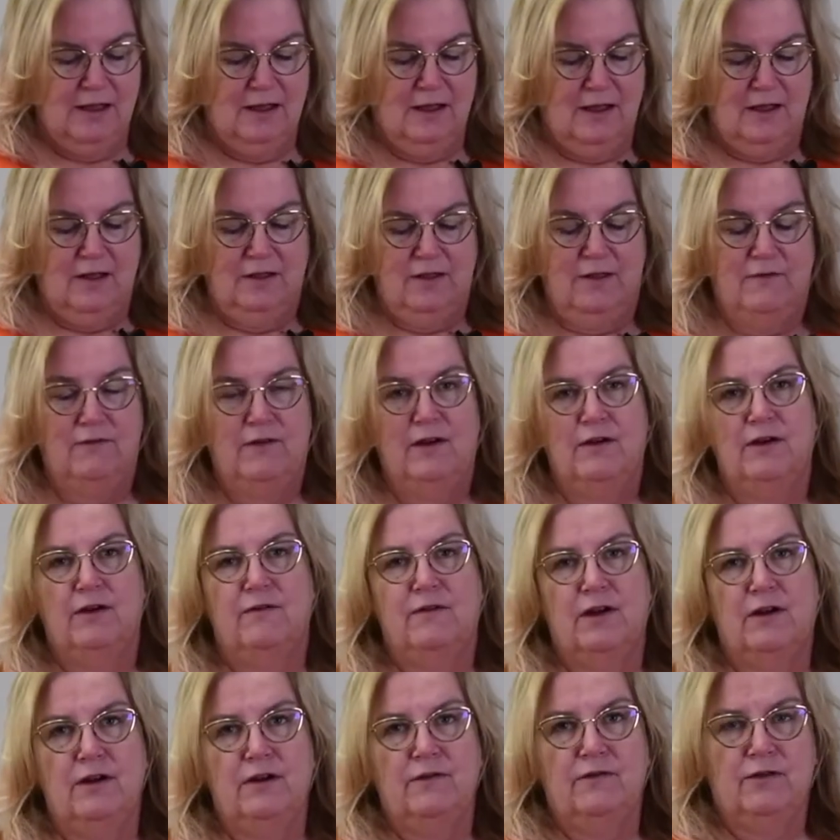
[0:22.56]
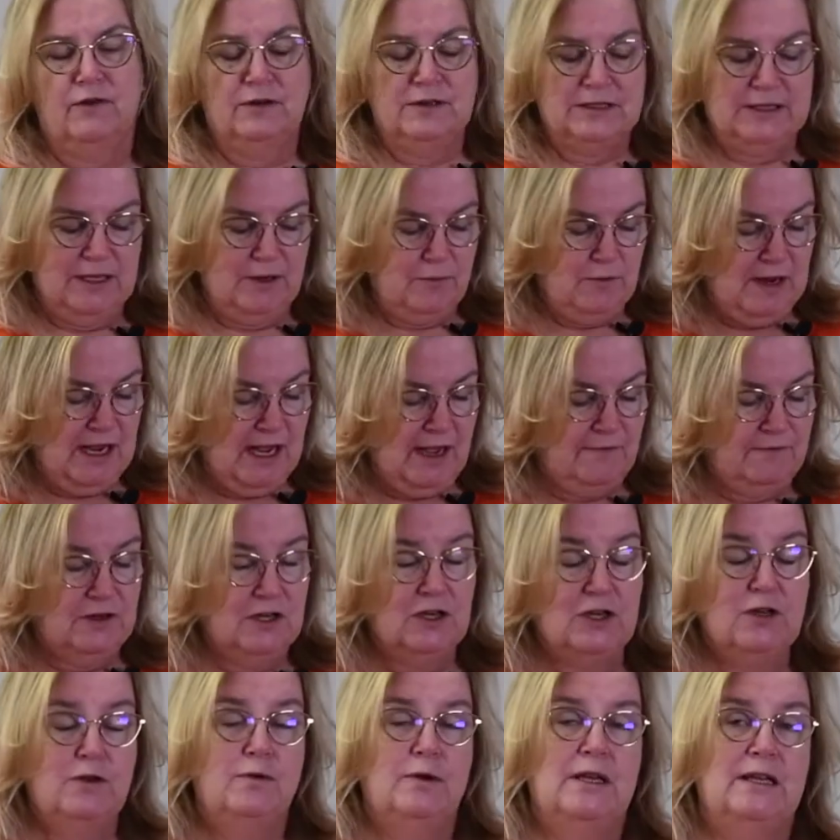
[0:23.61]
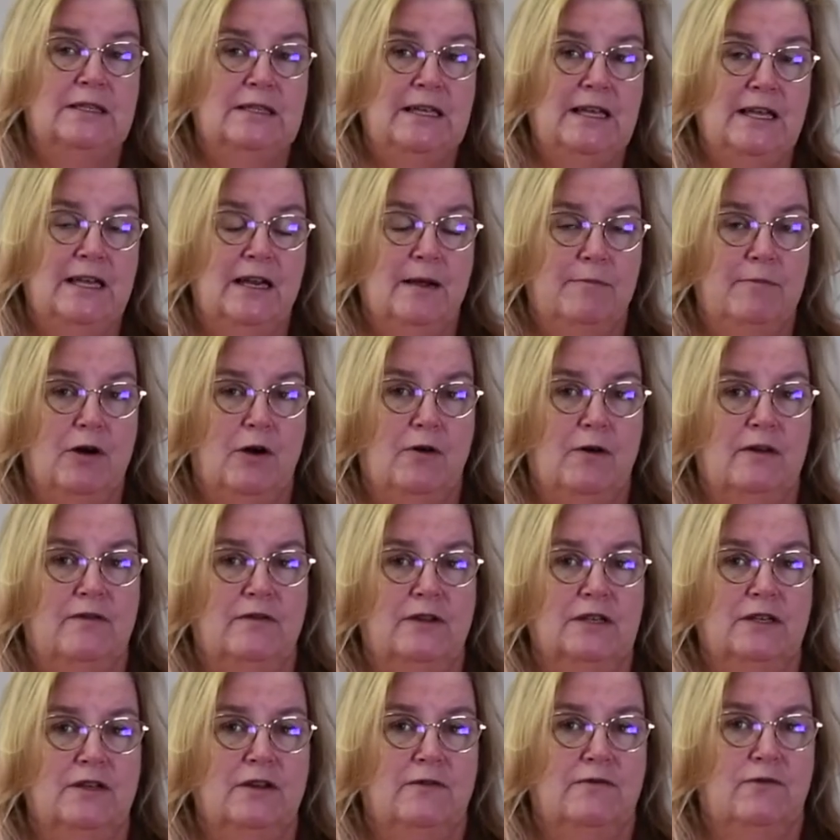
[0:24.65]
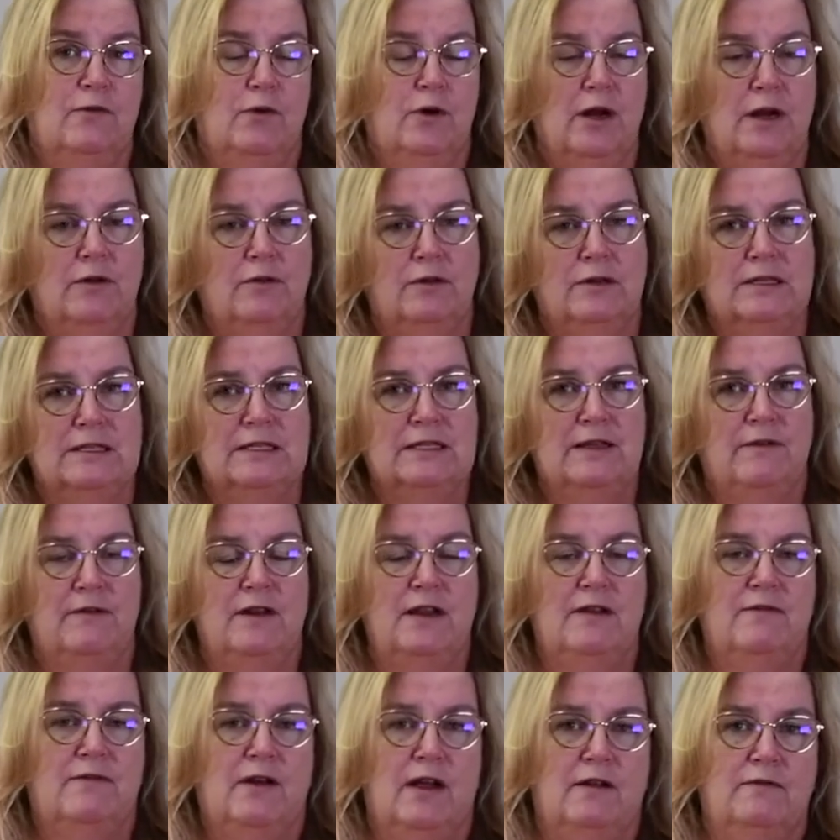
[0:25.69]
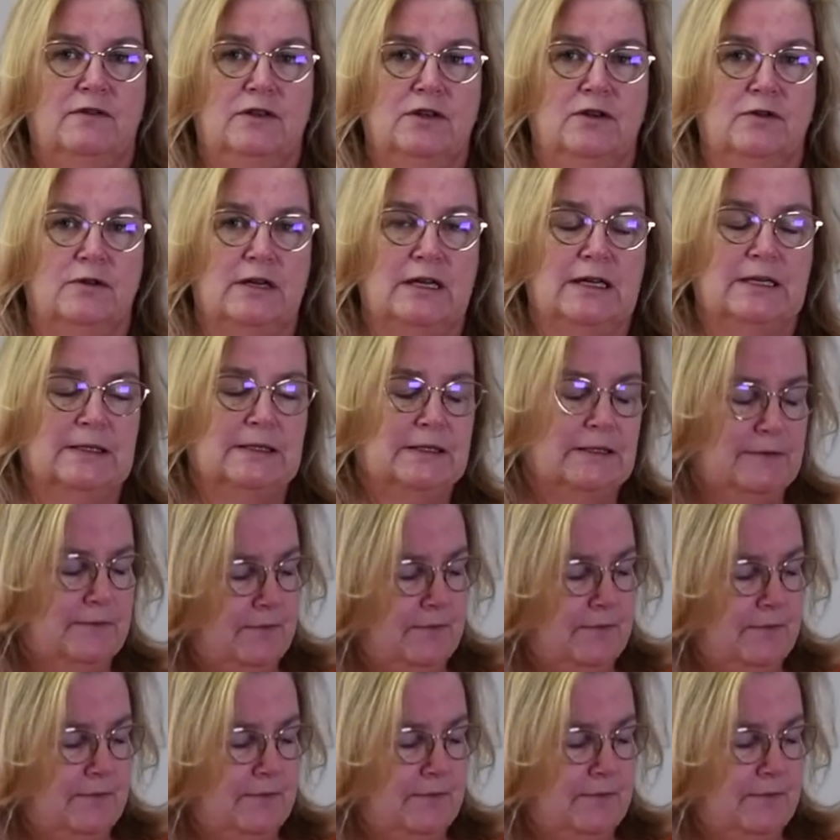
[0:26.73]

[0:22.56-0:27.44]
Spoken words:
The very first thing we have to do is heat up our oven to 475 degrees.